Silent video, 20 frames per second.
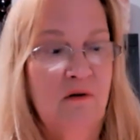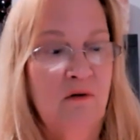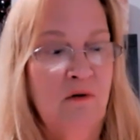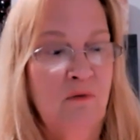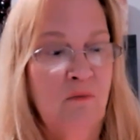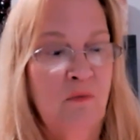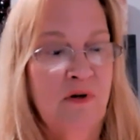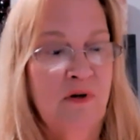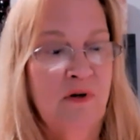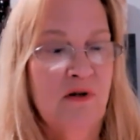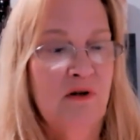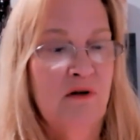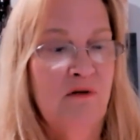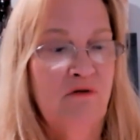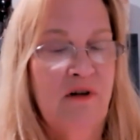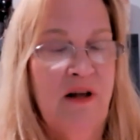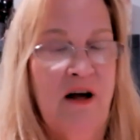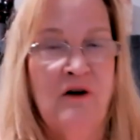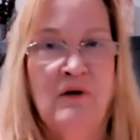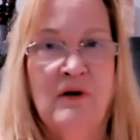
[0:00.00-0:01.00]
what's the
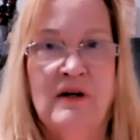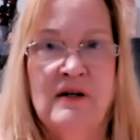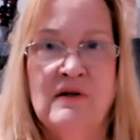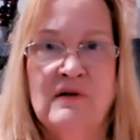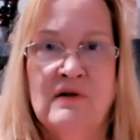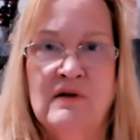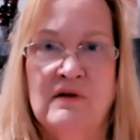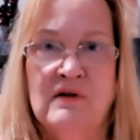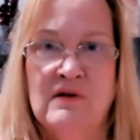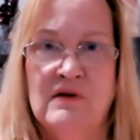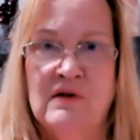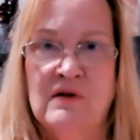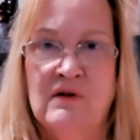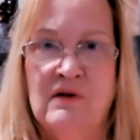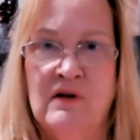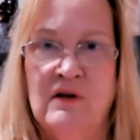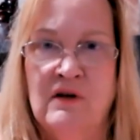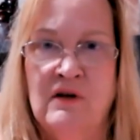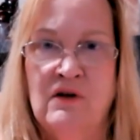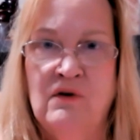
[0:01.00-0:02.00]
flower essence
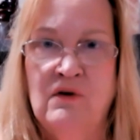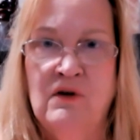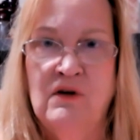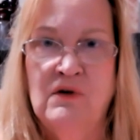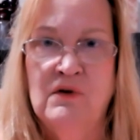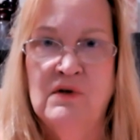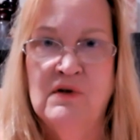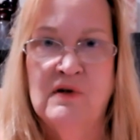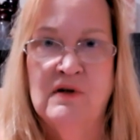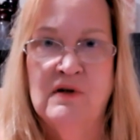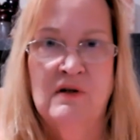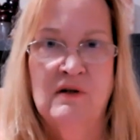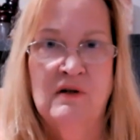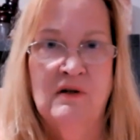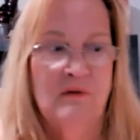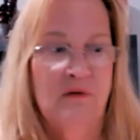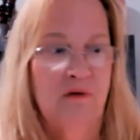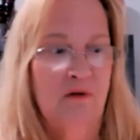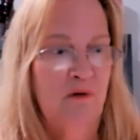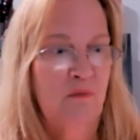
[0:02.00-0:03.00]
that you use
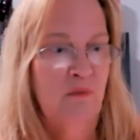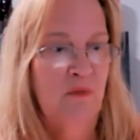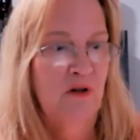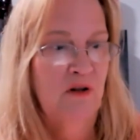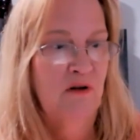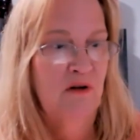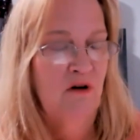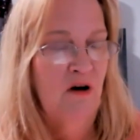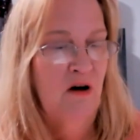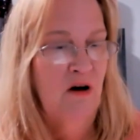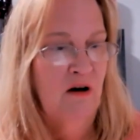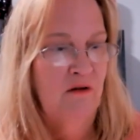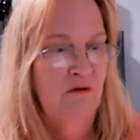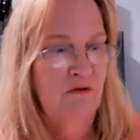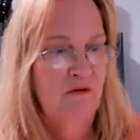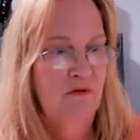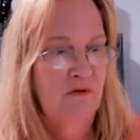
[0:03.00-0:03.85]
in the month of Av?